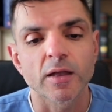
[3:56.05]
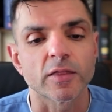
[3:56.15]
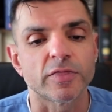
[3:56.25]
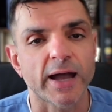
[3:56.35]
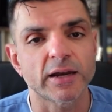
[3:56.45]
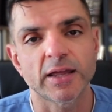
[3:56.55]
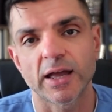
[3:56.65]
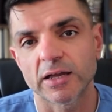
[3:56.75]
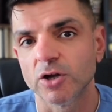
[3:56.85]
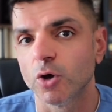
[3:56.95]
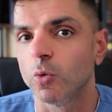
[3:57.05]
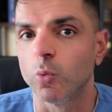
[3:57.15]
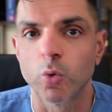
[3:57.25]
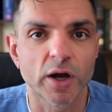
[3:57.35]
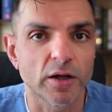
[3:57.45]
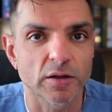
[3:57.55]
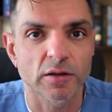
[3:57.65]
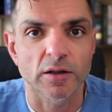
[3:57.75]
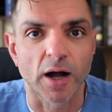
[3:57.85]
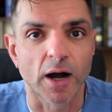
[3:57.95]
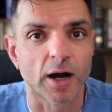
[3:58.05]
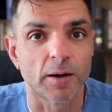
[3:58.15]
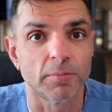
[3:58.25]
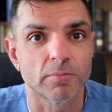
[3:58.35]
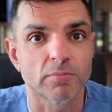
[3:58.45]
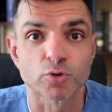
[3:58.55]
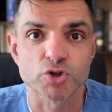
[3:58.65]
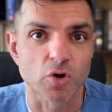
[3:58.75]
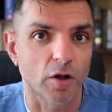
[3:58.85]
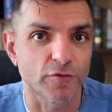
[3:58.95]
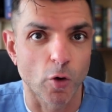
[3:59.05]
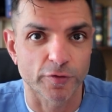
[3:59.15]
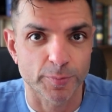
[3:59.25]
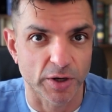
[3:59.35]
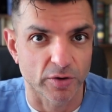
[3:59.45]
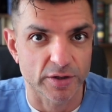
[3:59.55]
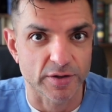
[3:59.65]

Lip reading: That again will resolve over a period of